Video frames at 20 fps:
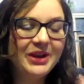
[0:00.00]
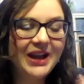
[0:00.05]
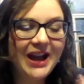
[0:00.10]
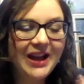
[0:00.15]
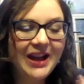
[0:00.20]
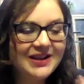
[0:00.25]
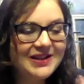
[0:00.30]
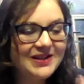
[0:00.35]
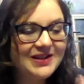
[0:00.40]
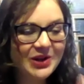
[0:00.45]

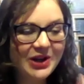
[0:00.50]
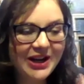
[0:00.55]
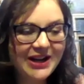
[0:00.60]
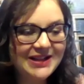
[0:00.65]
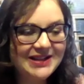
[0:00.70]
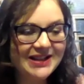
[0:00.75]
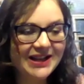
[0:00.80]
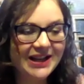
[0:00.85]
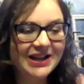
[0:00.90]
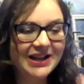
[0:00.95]
yeah, that's
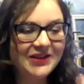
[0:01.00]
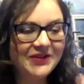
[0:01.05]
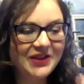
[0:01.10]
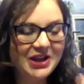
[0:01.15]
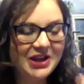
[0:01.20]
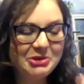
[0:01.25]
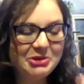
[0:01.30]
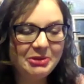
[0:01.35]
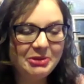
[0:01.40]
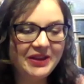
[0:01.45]
crazy. I didn't even
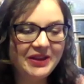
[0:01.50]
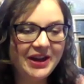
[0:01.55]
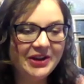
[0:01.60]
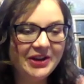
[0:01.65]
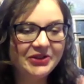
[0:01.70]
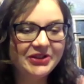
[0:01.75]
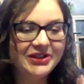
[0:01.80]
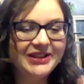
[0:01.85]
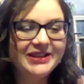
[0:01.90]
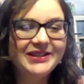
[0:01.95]
think about
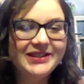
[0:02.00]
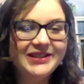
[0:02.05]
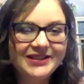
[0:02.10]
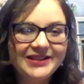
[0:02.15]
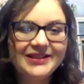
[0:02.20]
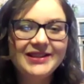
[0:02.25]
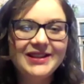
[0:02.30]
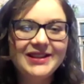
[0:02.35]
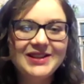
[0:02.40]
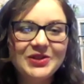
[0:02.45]
that one.
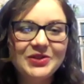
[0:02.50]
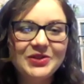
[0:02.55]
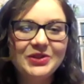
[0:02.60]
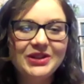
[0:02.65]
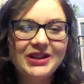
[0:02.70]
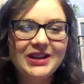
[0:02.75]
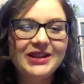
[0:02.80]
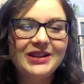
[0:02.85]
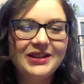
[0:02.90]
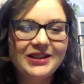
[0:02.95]
That's a
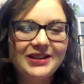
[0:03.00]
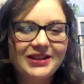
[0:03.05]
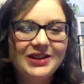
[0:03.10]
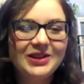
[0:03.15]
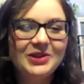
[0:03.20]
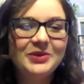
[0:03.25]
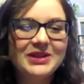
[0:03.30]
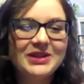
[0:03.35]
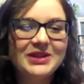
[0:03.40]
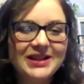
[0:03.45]
really
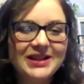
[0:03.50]
good